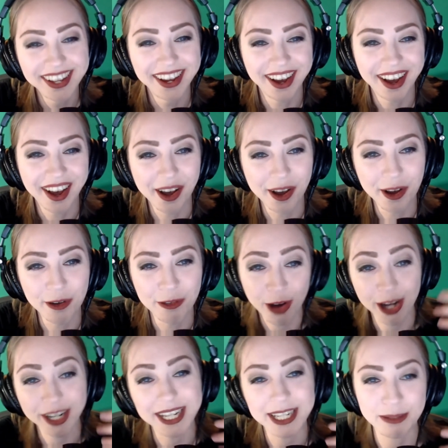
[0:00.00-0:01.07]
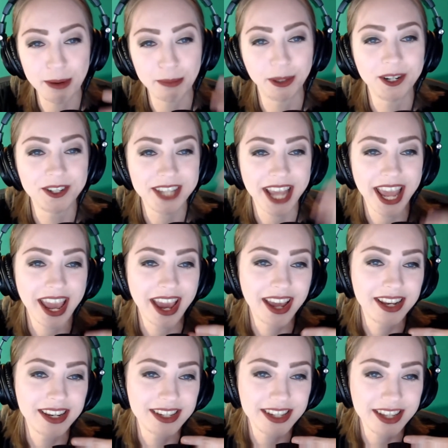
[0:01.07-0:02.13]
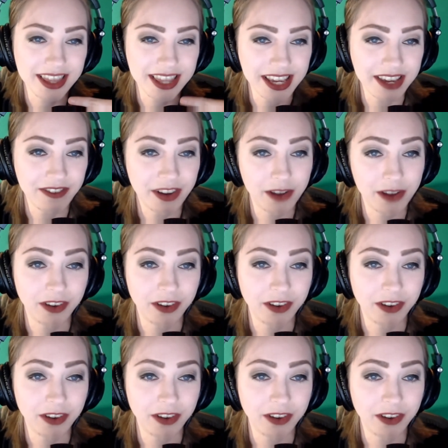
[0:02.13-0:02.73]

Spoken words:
of audience members and the very,